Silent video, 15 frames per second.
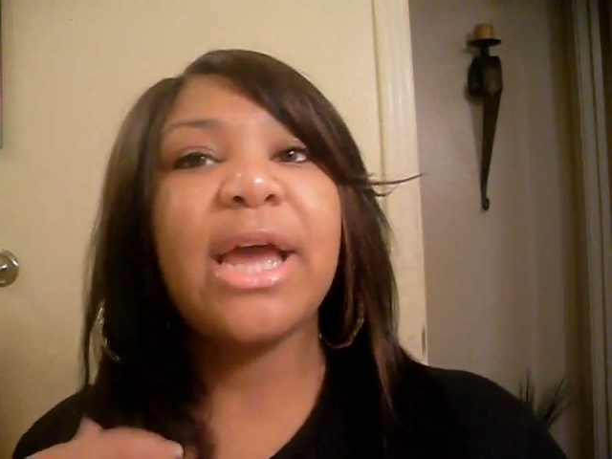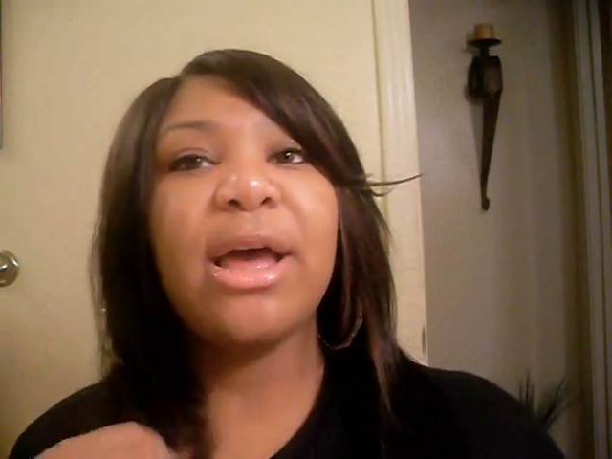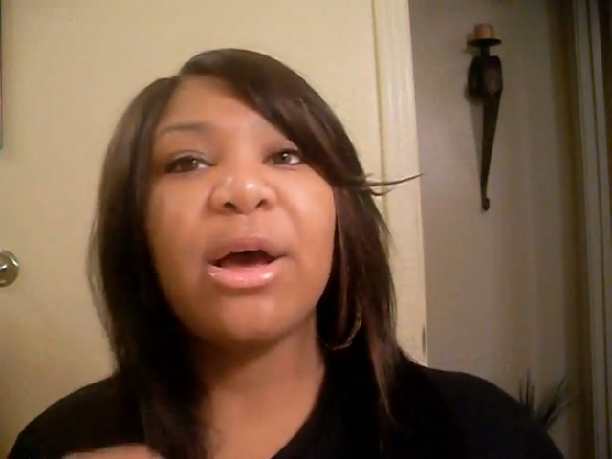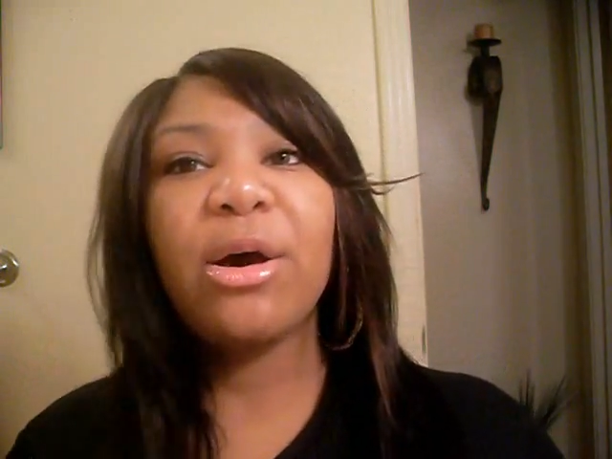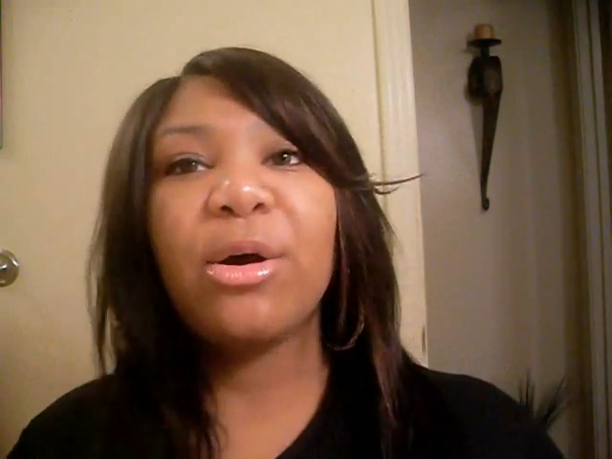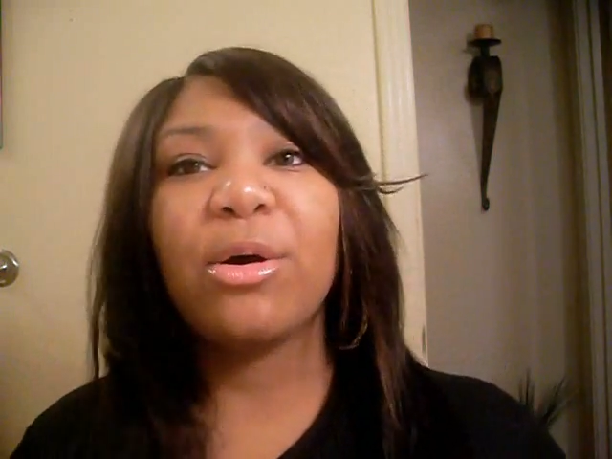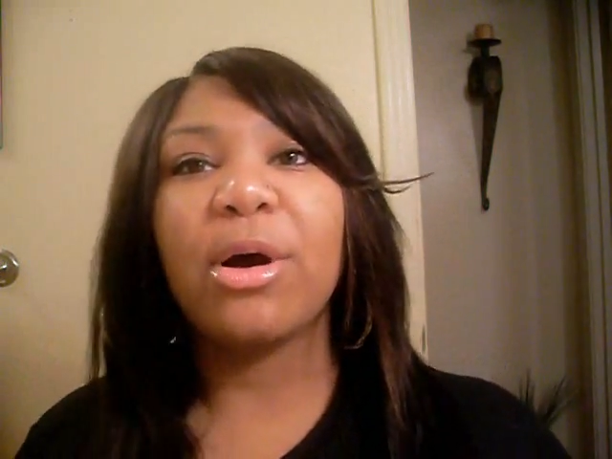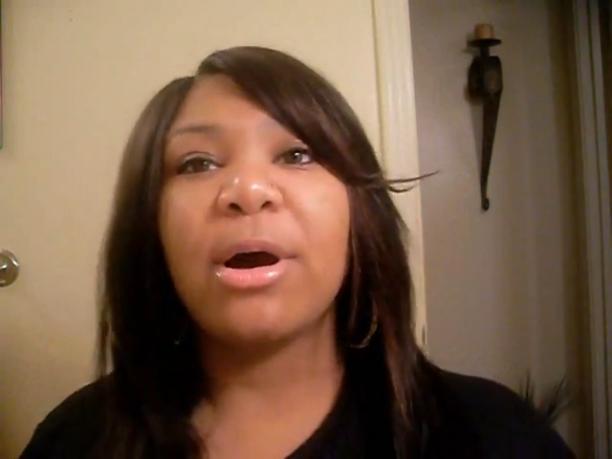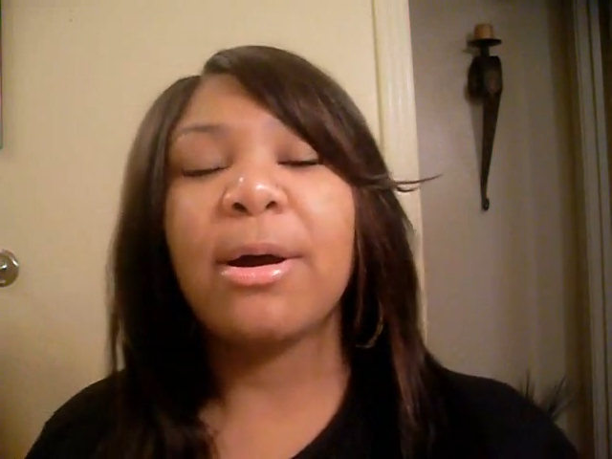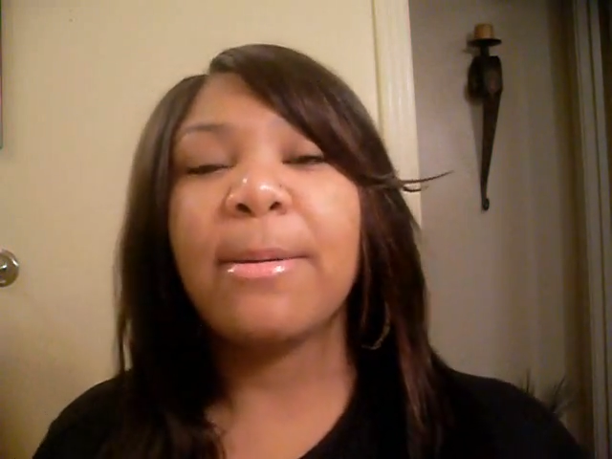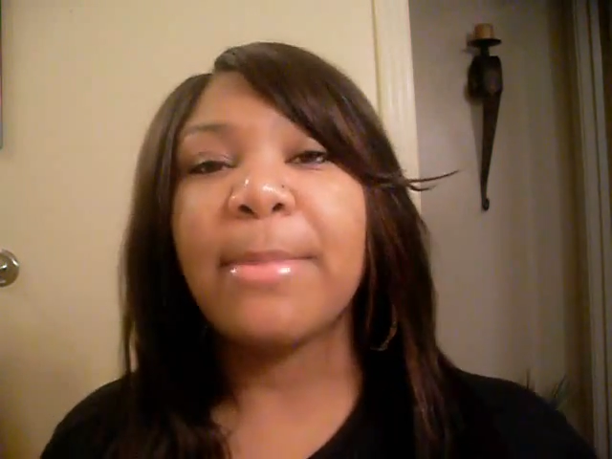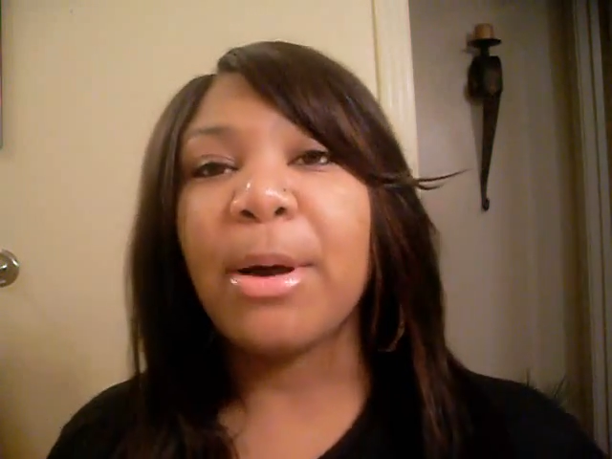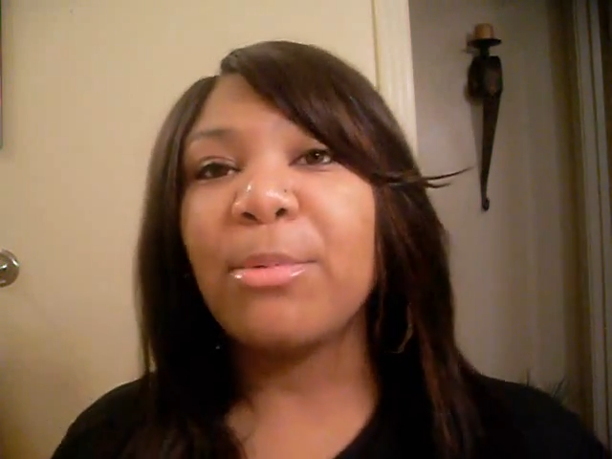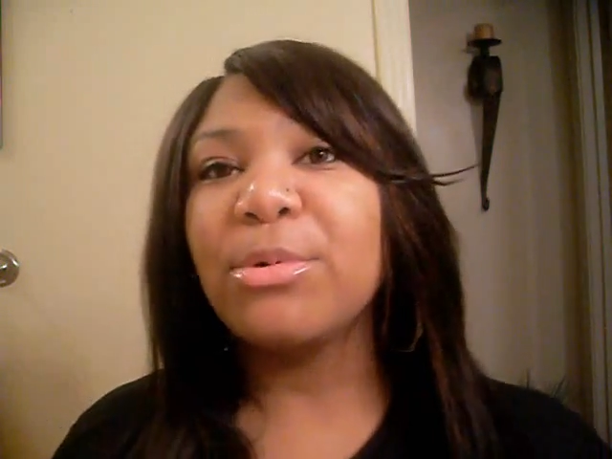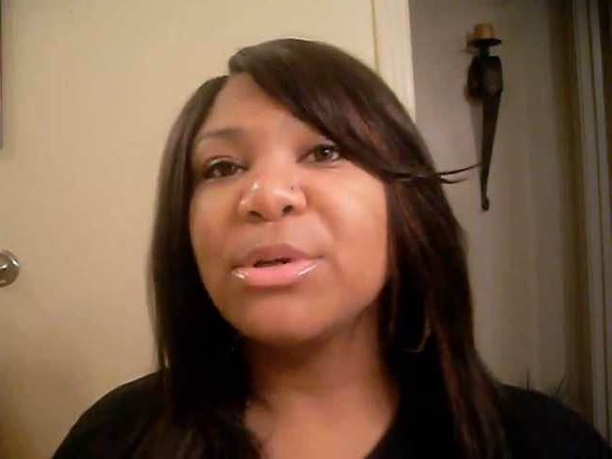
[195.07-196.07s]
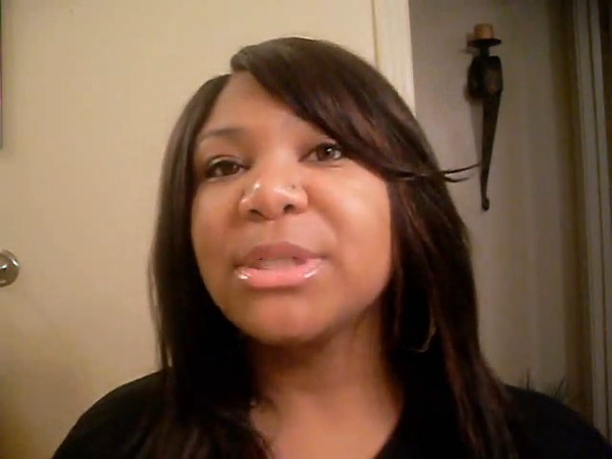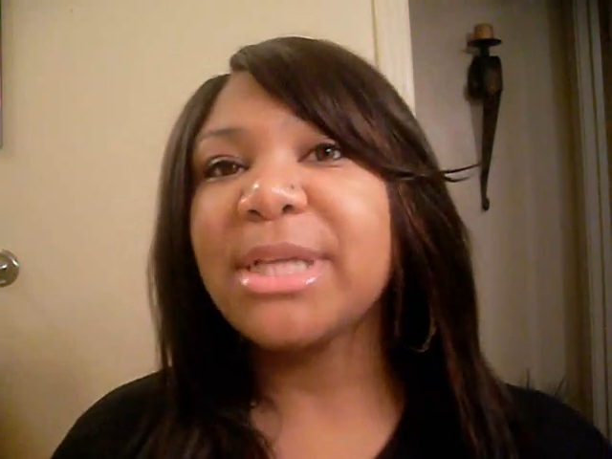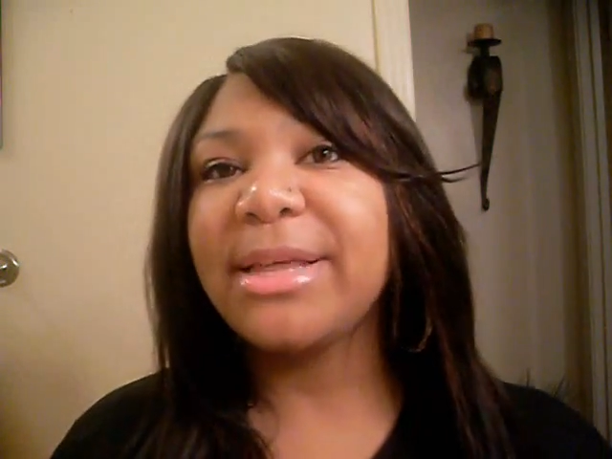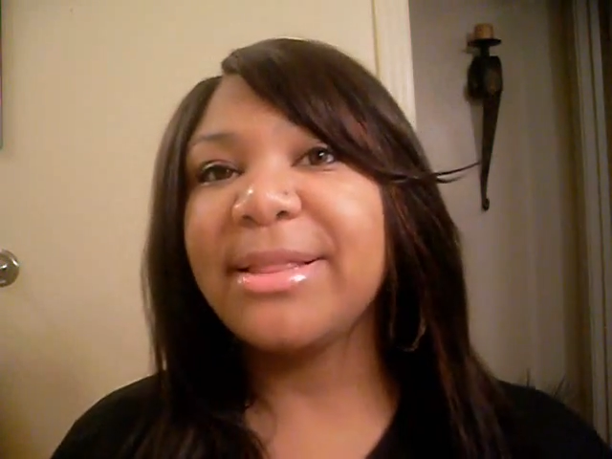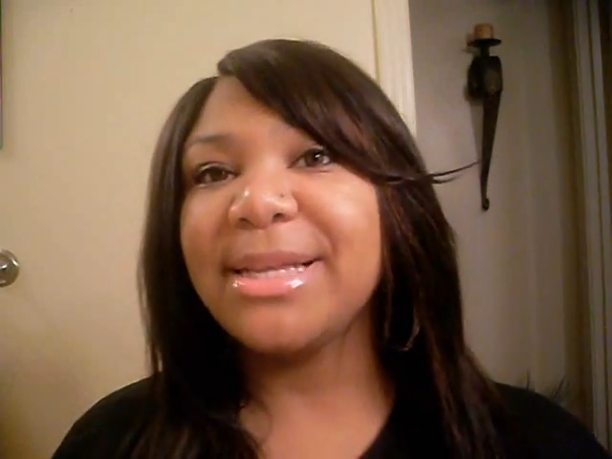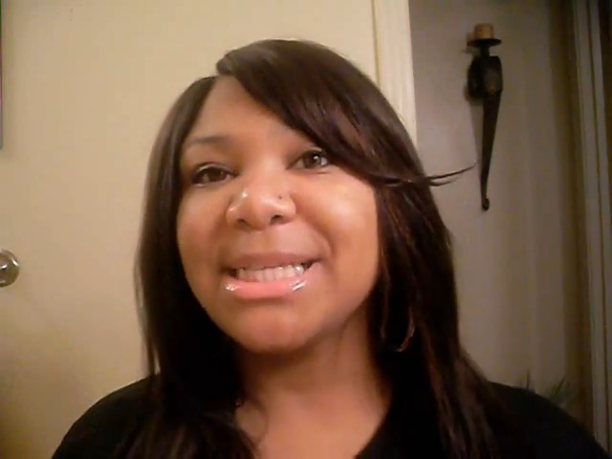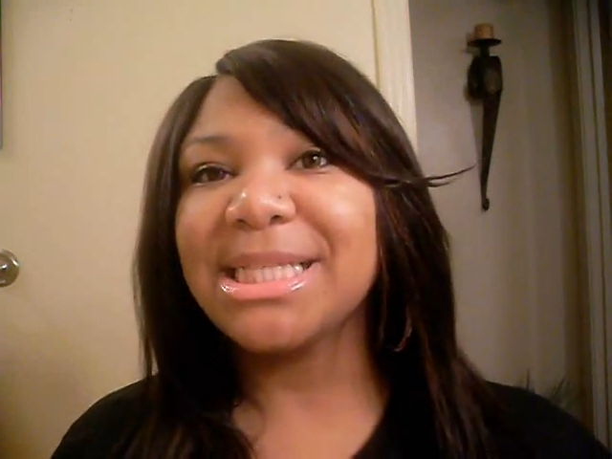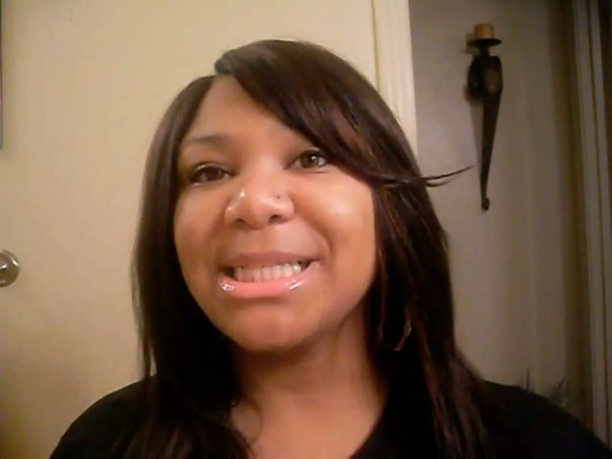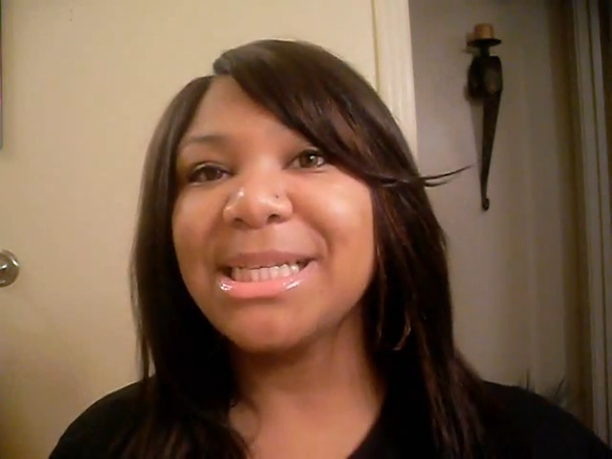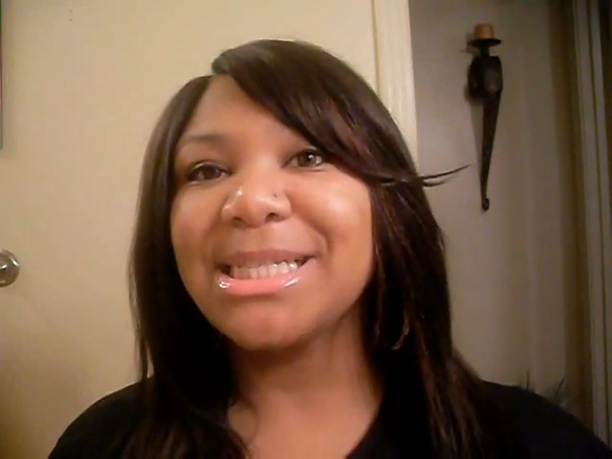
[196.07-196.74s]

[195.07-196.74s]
Now, I will say this,